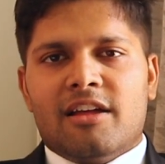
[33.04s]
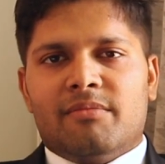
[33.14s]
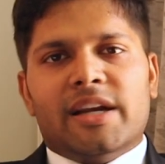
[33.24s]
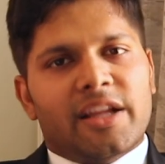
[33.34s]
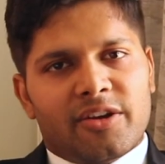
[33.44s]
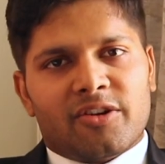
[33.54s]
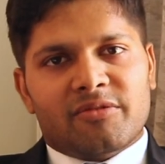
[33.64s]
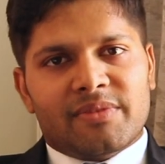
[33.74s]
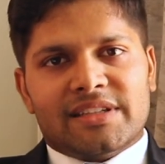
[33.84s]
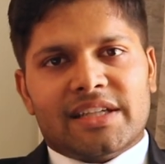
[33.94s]
building your
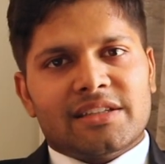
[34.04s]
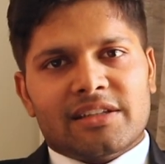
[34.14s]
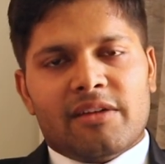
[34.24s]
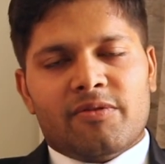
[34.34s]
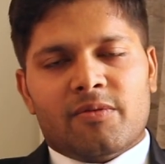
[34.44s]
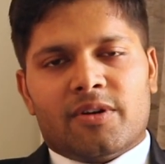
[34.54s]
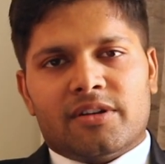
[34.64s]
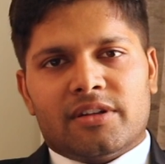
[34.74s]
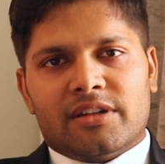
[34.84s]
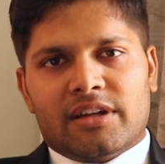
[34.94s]
own business. If you
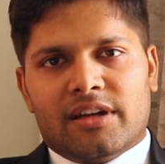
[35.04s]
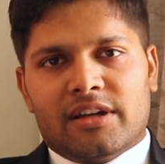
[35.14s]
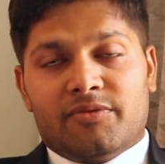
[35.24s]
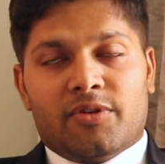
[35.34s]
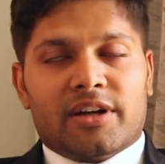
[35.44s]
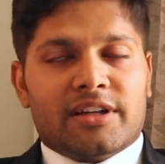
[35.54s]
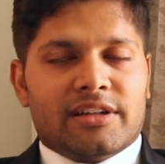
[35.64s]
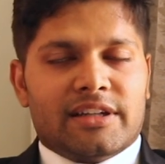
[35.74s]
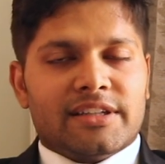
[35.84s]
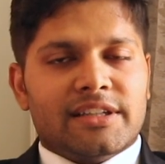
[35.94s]
are
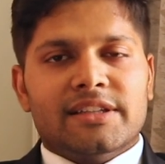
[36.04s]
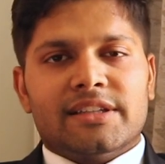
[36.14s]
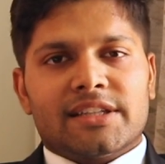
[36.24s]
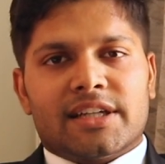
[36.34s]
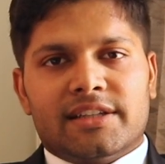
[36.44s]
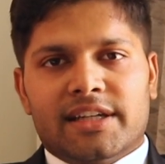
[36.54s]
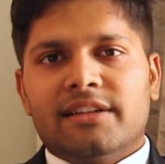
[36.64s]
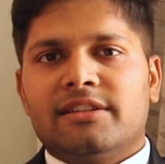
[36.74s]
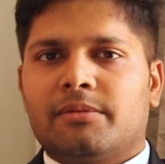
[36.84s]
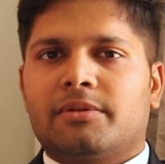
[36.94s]
interested in such
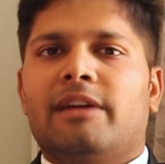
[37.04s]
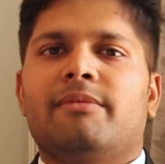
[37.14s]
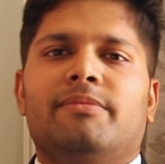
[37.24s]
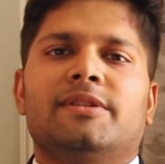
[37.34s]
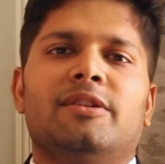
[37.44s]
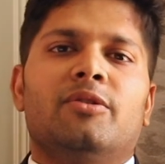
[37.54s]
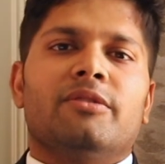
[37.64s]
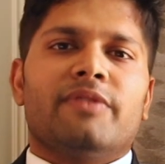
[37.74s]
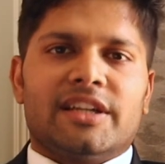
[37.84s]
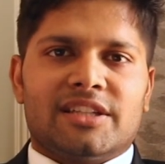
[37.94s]
content, subscribe and press the
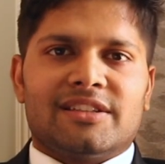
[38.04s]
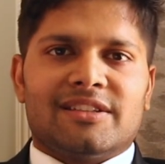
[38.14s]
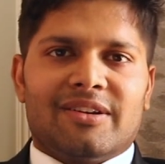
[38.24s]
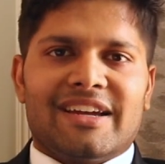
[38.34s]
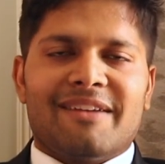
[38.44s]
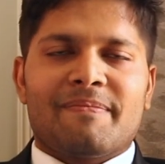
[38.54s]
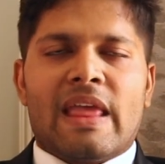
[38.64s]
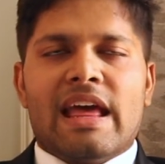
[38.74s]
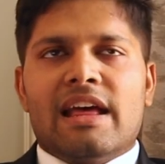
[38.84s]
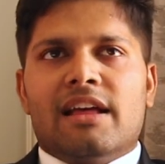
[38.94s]
notifications. Okay.
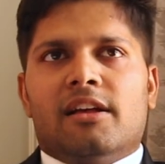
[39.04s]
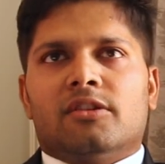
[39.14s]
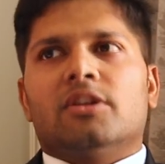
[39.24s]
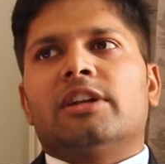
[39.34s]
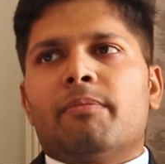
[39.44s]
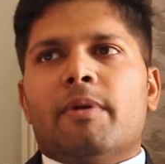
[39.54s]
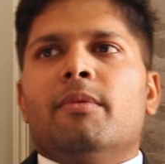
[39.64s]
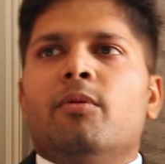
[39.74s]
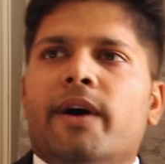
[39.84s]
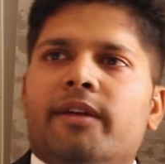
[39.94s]
So tip
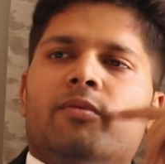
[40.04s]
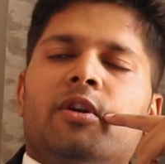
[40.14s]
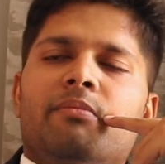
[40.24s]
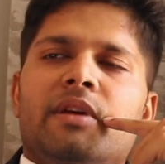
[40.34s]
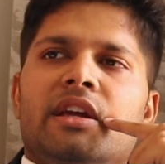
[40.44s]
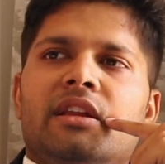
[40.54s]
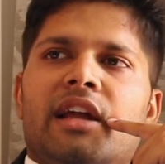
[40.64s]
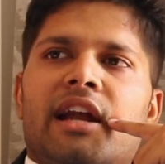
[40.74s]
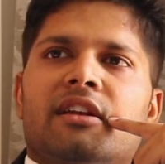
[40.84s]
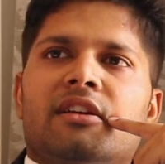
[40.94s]
number one would be
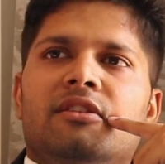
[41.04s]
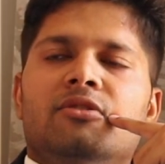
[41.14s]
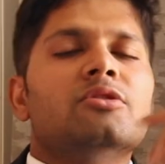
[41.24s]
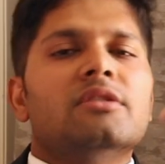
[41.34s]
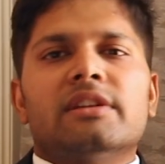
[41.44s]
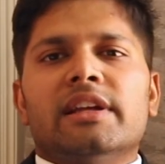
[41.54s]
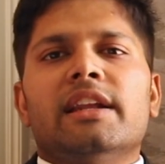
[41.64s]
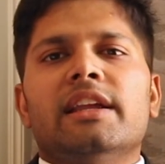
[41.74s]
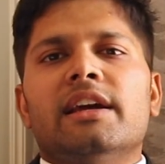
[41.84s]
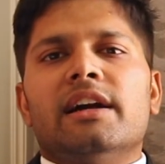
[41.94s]
that you should
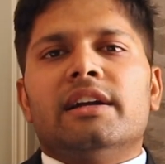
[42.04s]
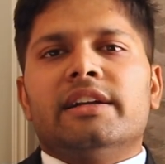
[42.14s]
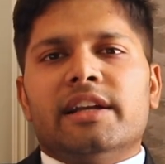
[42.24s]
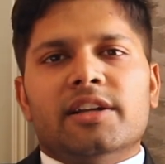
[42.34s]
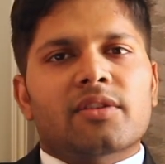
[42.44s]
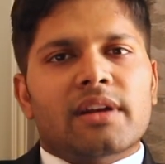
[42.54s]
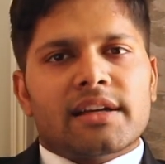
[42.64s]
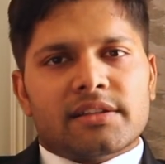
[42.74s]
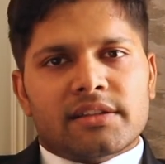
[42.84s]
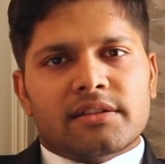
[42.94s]
really attend your
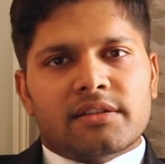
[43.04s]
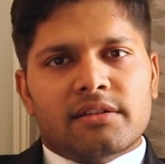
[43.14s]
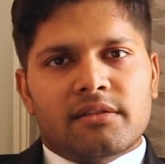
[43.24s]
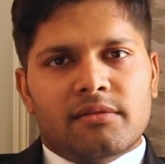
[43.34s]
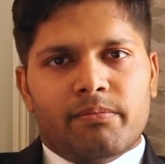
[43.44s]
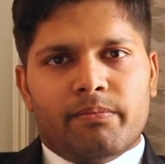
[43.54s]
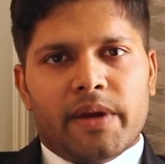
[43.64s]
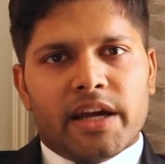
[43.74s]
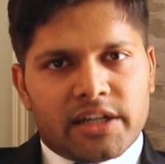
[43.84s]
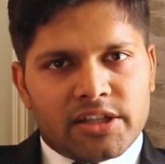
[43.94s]
classes,
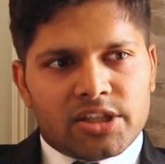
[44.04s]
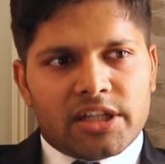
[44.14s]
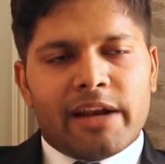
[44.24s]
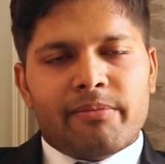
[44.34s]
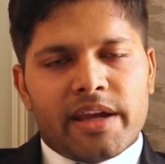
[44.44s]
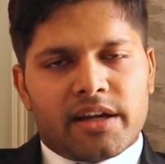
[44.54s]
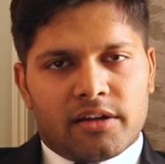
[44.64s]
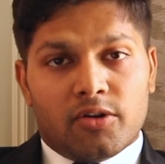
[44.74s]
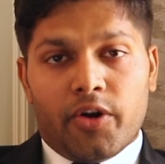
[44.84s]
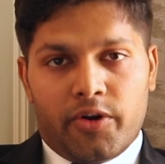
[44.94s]
pay attention and make
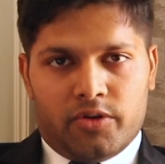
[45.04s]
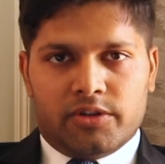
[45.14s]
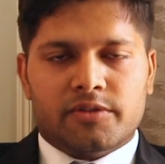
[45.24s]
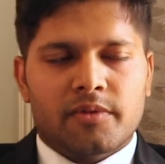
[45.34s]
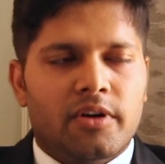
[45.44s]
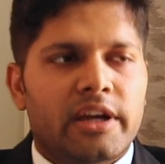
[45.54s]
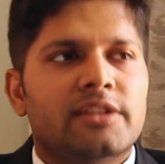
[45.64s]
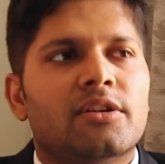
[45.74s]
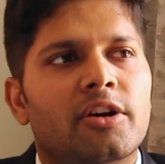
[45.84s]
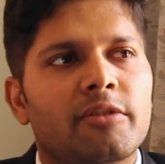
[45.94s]
good notes.
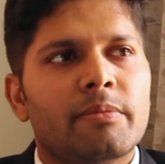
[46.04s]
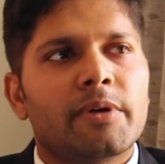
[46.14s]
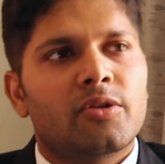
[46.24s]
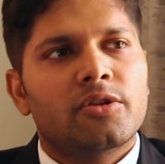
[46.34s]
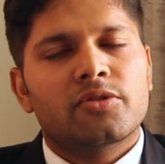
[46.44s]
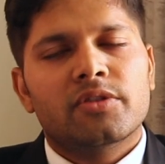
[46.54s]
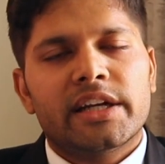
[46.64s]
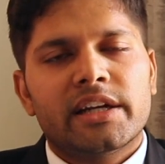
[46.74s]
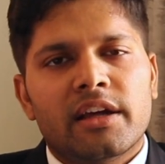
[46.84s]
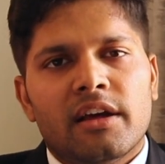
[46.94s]
Okay. So a lot of people don't do
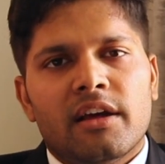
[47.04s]
it.